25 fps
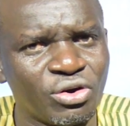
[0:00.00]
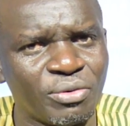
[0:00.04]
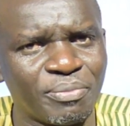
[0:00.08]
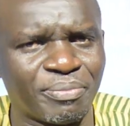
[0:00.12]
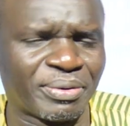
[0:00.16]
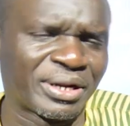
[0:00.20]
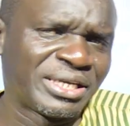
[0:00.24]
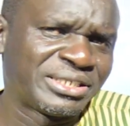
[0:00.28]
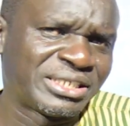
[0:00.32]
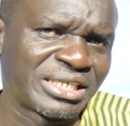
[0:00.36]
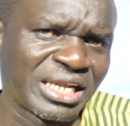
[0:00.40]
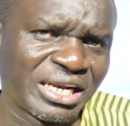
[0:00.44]

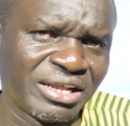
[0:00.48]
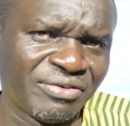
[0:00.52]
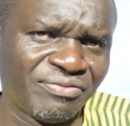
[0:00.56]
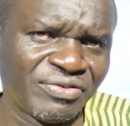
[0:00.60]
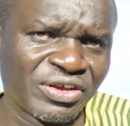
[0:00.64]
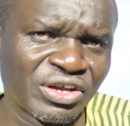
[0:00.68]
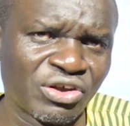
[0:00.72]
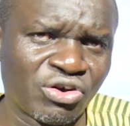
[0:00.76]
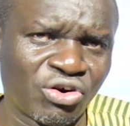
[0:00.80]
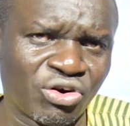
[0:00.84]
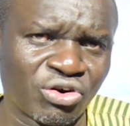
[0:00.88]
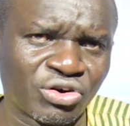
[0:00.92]
Praise the
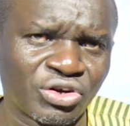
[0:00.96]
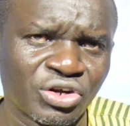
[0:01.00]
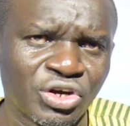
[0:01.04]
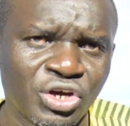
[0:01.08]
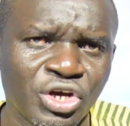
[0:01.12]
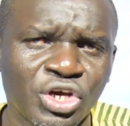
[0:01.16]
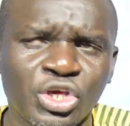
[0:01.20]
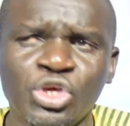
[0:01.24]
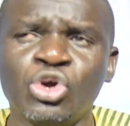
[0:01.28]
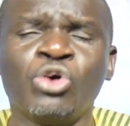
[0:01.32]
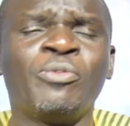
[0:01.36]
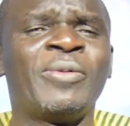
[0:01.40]
living God.
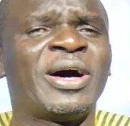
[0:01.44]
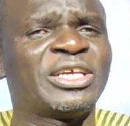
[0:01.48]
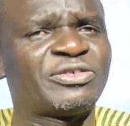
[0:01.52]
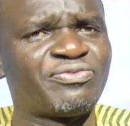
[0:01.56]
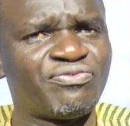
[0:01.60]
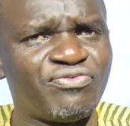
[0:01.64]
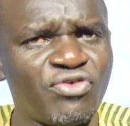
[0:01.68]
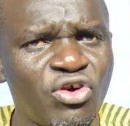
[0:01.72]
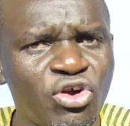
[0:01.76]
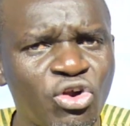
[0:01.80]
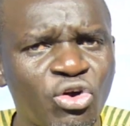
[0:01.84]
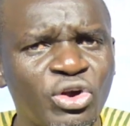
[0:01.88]
Amen. You
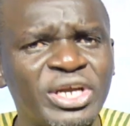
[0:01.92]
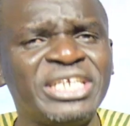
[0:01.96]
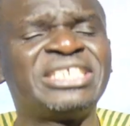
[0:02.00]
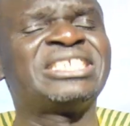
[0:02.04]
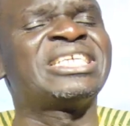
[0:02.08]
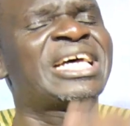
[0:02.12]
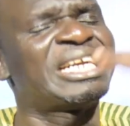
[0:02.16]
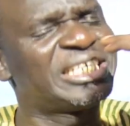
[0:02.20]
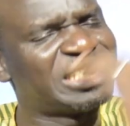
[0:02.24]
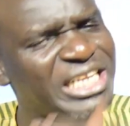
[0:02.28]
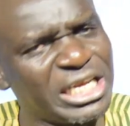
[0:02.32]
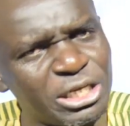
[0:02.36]
must follow. It's
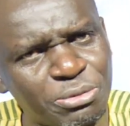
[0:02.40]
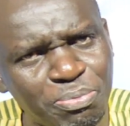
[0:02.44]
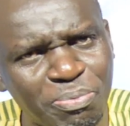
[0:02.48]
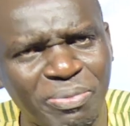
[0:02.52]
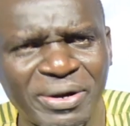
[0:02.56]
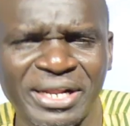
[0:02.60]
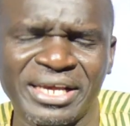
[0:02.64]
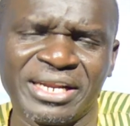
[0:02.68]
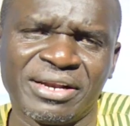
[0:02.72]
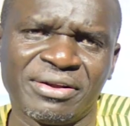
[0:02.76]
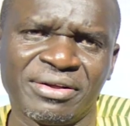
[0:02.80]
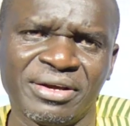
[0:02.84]
a
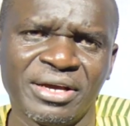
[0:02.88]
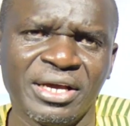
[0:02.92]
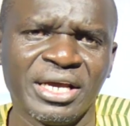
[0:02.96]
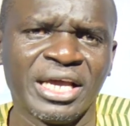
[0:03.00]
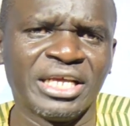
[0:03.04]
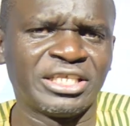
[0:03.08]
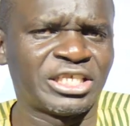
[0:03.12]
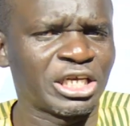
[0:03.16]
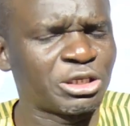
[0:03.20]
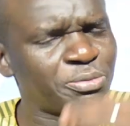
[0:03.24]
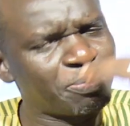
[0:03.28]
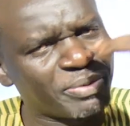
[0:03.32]
discipline.
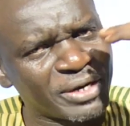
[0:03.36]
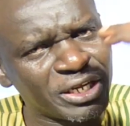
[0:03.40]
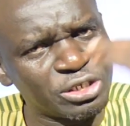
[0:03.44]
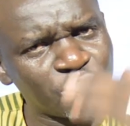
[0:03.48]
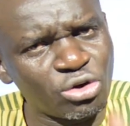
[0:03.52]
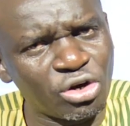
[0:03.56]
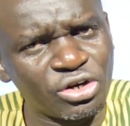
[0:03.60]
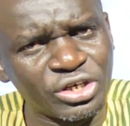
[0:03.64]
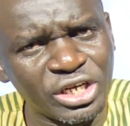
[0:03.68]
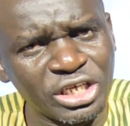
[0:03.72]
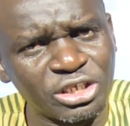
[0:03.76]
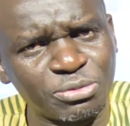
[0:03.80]
It's a
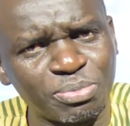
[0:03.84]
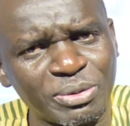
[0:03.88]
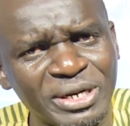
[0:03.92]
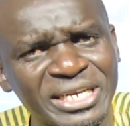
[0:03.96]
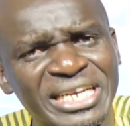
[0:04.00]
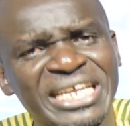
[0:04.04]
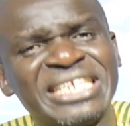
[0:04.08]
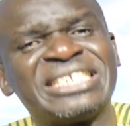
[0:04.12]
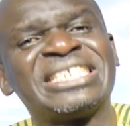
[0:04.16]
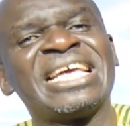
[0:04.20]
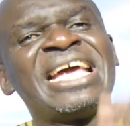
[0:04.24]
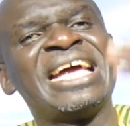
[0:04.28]
spiritual
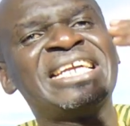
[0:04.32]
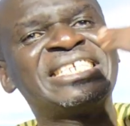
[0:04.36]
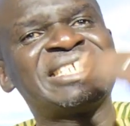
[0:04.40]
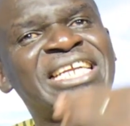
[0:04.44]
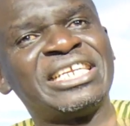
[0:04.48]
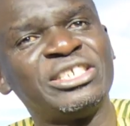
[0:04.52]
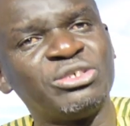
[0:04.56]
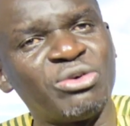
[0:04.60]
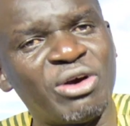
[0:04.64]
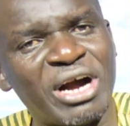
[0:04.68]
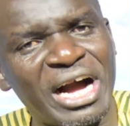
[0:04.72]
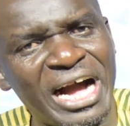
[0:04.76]
discipline. It
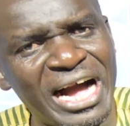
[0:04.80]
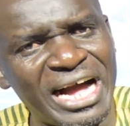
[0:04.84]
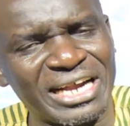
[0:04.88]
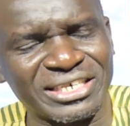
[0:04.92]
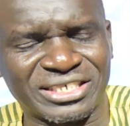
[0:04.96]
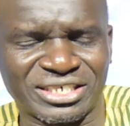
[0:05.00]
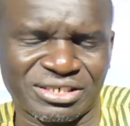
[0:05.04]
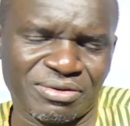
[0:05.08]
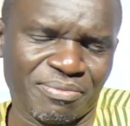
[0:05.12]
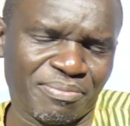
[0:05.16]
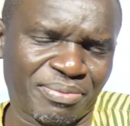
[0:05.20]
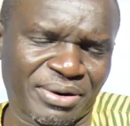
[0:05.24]
entered your
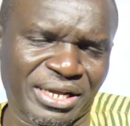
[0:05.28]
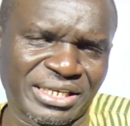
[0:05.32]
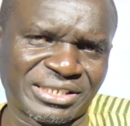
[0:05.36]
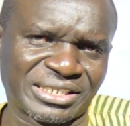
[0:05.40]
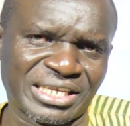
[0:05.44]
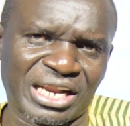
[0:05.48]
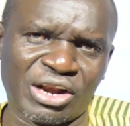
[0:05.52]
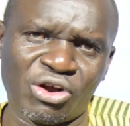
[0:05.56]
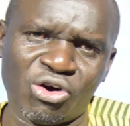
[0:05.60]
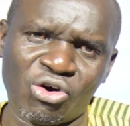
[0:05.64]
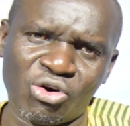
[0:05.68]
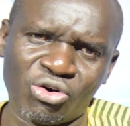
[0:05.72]
heart. Praise
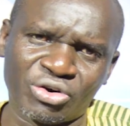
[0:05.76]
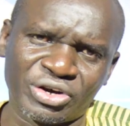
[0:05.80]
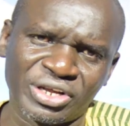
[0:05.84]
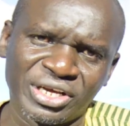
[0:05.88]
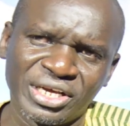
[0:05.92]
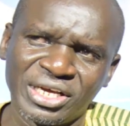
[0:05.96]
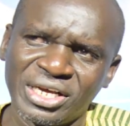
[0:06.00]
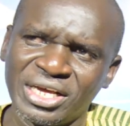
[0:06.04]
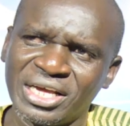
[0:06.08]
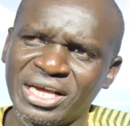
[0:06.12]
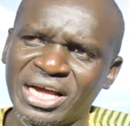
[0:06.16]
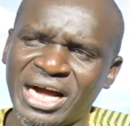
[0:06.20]
the Lord.
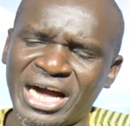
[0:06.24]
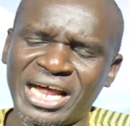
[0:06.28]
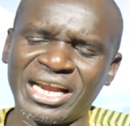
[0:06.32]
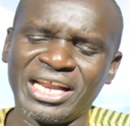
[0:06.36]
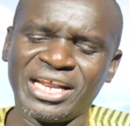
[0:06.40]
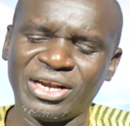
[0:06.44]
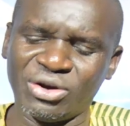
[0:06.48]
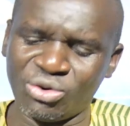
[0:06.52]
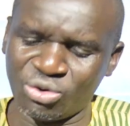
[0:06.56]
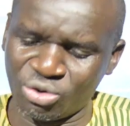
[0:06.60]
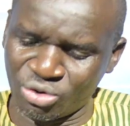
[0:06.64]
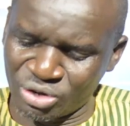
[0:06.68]
Amen.
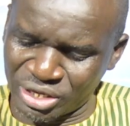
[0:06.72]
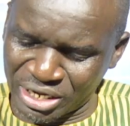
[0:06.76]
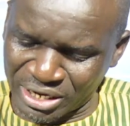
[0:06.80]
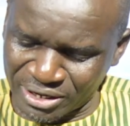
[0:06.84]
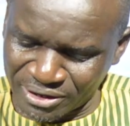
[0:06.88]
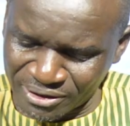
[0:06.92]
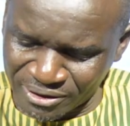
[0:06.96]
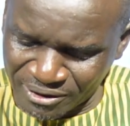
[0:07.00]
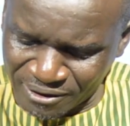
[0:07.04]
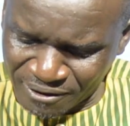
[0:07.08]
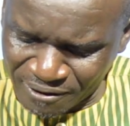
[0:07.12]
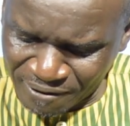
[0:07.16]

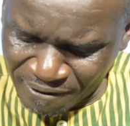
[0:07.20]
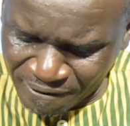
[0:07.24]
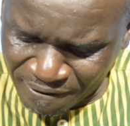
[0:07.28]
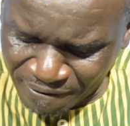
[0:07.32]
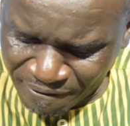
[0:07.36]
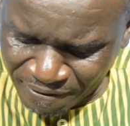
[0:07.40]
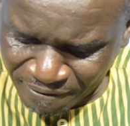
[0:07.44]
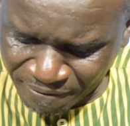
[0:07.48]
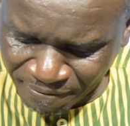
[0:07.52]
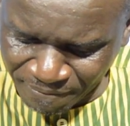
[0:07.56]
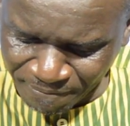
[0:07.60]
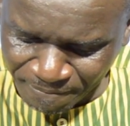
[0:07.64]
Hallelujah.
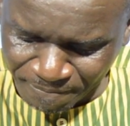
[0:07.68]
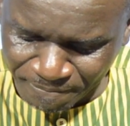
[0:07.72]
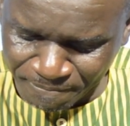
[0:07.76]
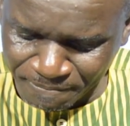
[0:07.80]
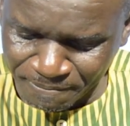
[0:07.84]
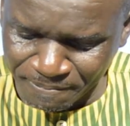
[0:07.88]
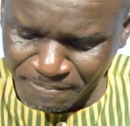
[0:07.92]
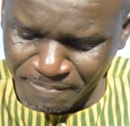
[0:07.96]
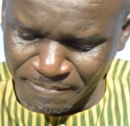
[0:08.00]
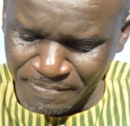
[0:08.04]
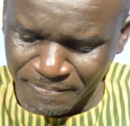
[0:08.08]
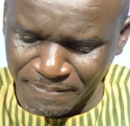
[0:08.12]
Uh-huh.
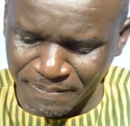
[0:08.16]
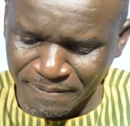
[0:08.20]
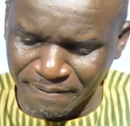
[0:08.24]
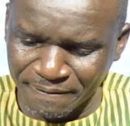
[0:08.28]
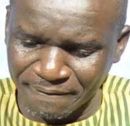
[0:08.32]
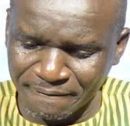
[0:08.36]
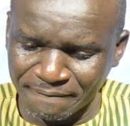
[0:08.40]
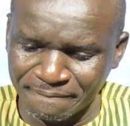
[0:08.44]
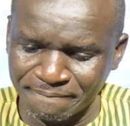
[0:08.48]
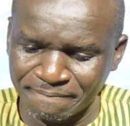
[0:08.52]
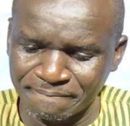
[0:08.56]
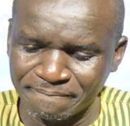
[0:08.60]
And he
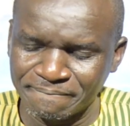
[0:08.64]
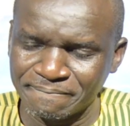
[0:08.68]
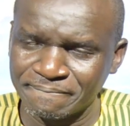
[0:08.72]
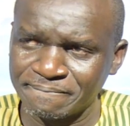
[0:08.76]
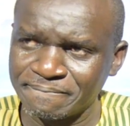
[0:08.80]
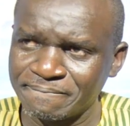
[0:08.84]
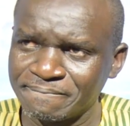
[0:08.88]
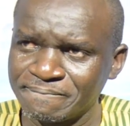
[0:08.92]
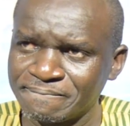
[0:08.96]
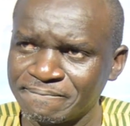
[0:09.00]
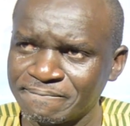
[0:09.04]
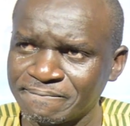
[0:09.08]
couldn't
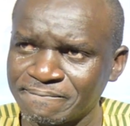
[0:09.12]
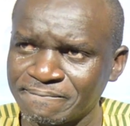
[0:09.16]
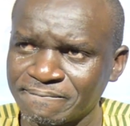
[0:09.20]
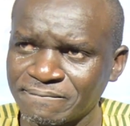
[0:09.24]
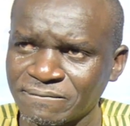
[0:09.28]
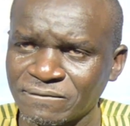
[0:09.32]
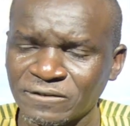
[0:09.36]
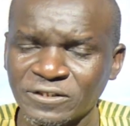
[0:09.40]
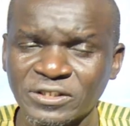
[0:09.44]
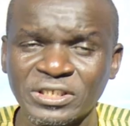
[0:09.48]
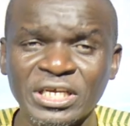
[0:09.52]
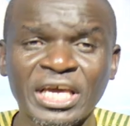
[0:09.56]
bear to let
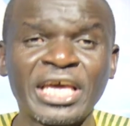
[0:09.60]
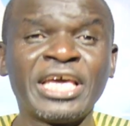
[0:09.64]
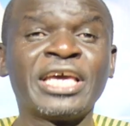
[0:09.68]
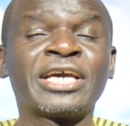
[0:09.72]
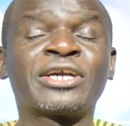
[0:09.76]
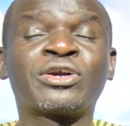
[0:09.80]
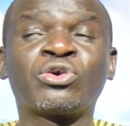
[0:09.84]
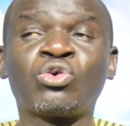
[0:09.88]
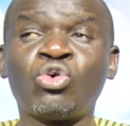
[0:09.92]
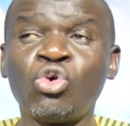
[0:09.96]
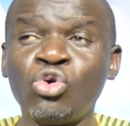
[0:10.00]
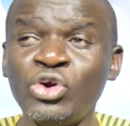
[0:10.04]
go.
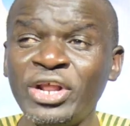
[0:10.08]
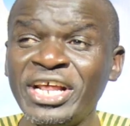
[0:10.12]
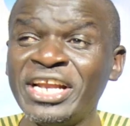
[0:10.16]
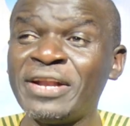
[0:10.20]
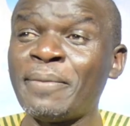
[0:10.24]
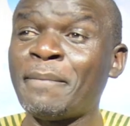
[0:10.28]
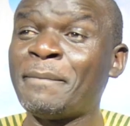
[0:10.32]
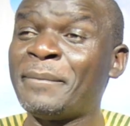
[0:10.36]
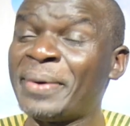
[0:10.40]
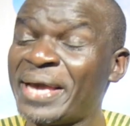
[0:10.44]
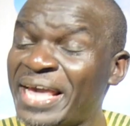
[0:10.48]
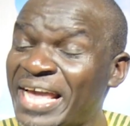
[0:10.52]
He
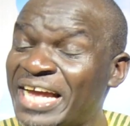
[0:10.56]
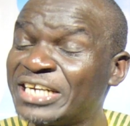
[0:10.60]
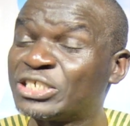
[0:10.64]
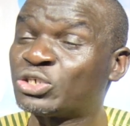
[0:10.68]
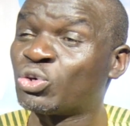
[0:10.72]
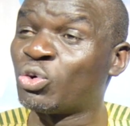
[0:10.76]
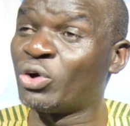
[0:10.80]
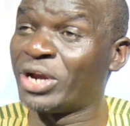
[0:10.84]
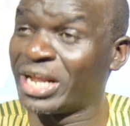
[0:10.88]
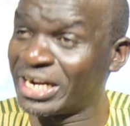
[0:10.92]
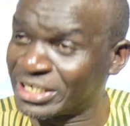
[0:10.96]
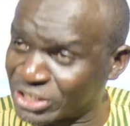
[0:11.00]
couldn't bear
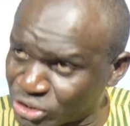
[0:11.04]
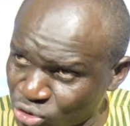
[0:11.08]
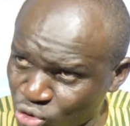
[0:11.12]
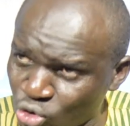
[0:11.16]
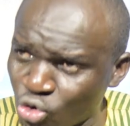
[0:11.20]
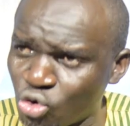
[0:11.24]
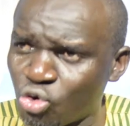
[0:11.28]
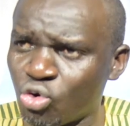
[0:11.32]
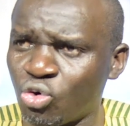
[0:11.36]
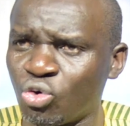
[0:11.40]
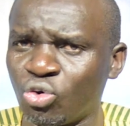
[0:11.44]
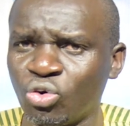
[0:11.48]
to let
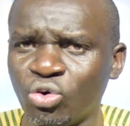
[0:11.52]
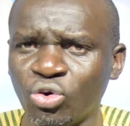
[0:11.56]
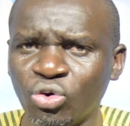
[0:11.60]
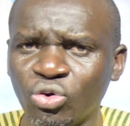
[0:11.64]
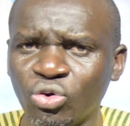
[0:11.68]
go.